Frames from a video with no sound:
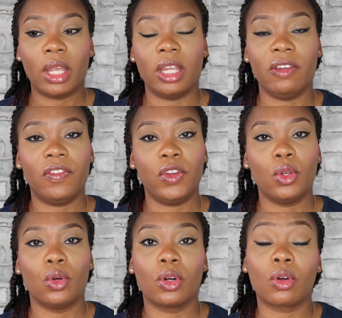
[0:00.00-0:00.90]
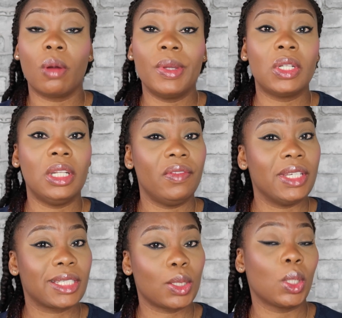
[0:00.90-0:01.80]
if you're coming to live
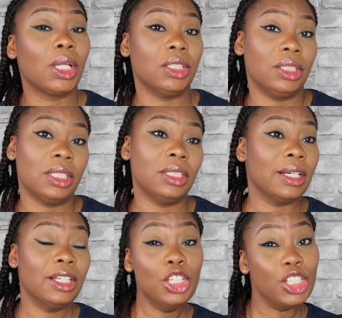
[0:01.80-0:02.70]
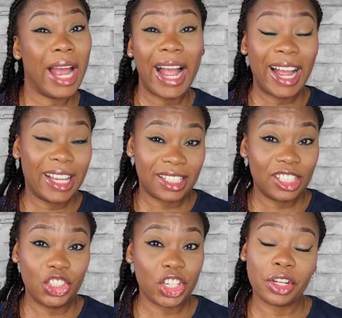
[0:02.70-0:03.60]
in Scotland, as
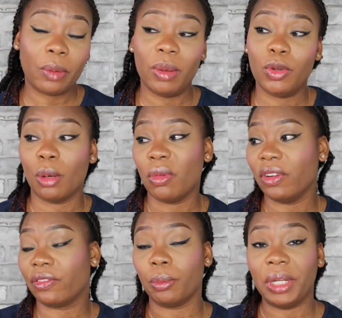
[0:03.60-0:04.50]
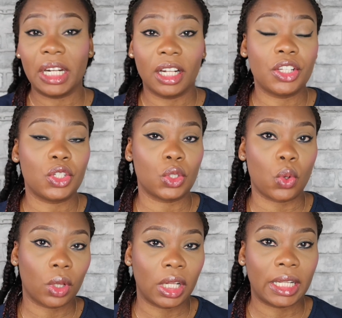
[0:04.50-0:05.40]
in general, maybe you're moving from England to
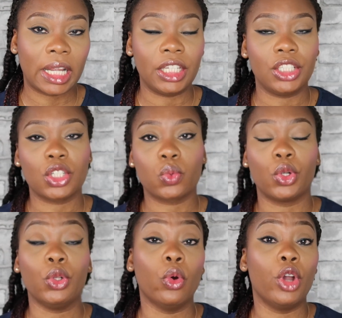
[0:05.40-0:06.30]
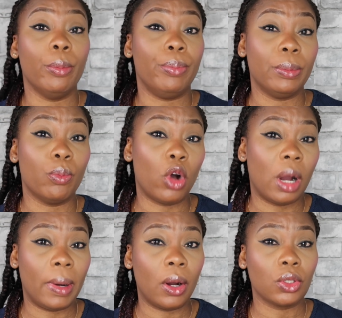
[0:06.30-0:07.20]
Scotland and you just want to know a bit more
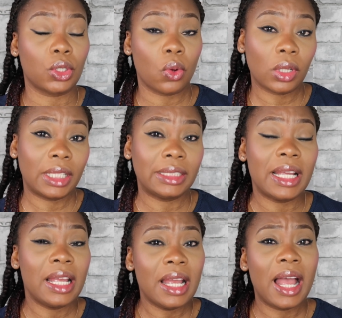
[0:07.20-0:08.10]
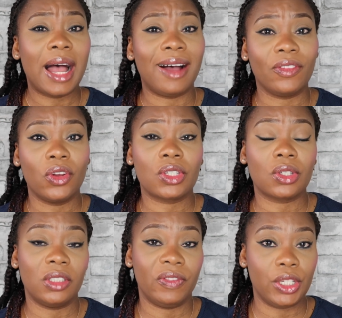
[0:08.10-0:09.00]
about Scotland, I've got
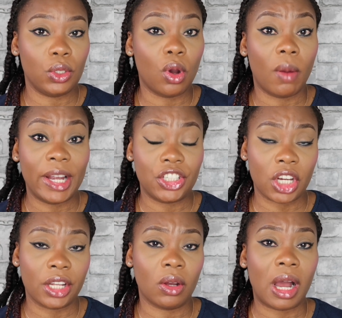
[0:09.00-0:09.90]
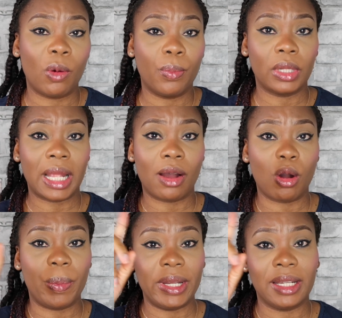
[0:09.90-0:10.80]
such video on my channel. I'll put that
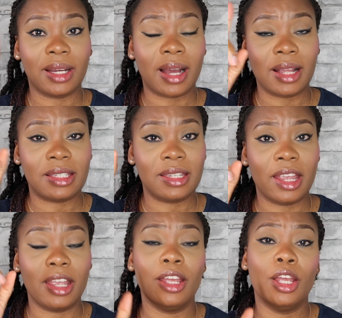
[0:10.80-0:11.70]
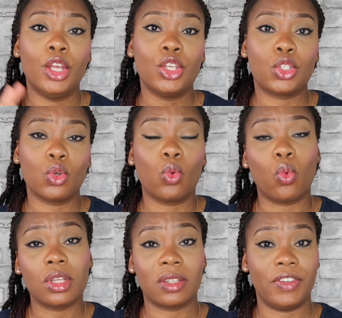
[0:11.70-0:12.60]
up in the cards here, so
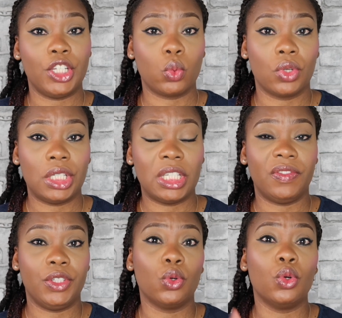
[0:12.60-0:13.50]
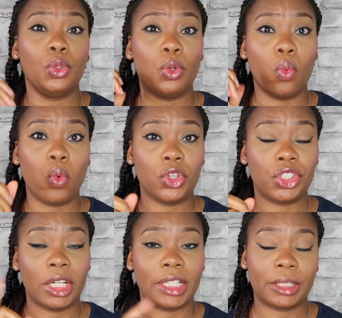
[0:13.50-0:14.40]
once you finish watching this video, go
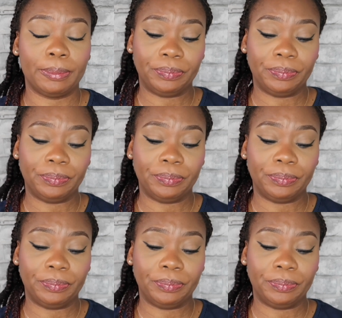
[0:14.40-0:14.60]
watch that.